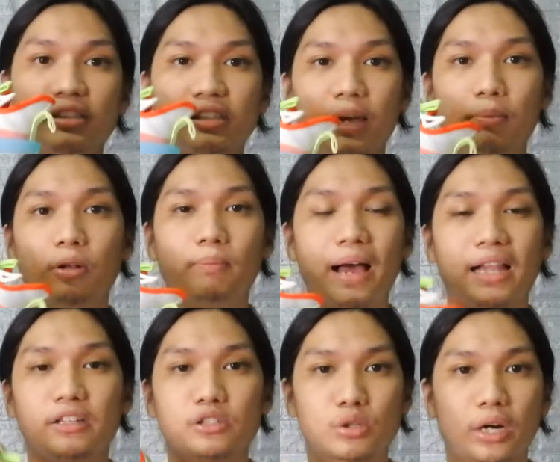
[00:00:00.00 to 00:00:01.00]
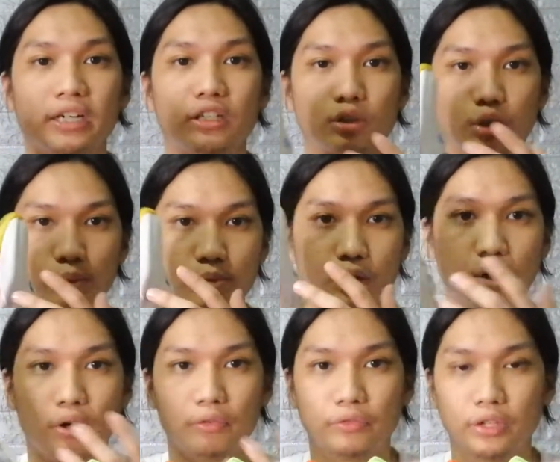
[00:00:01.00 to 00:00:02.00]
stable, balanced ride in terms
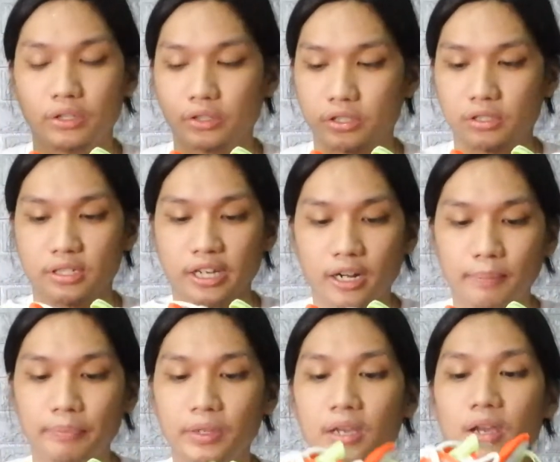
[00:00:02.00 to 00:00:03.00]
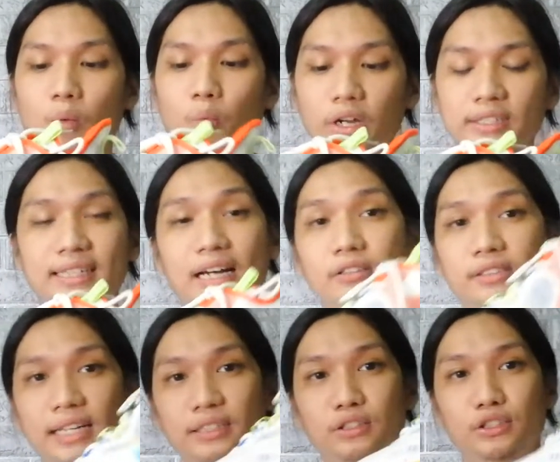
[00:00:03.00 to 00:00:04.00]
of the cushion setup. One
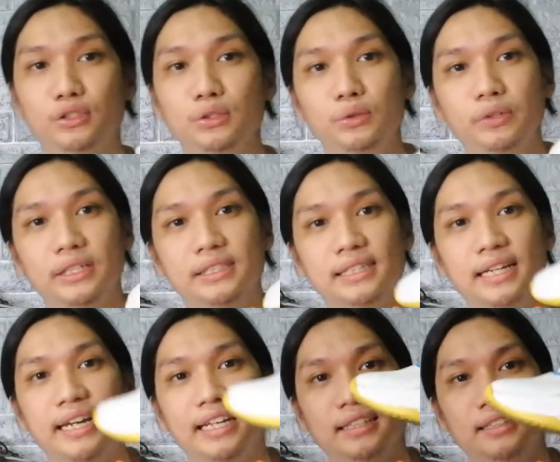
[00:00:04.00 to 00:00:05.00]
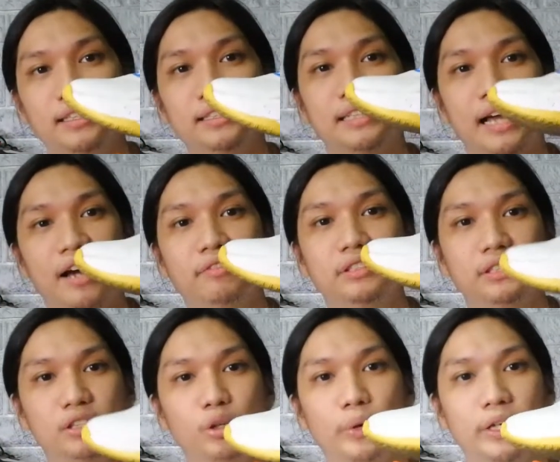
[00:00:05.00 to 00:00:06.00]
downside to the shoe is that it does have the
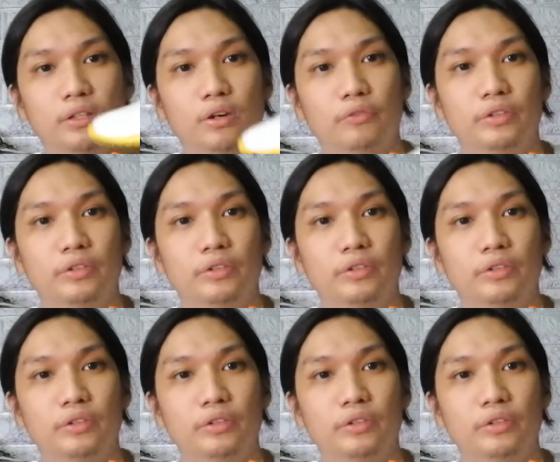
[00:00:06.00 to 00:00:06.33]
silhouette of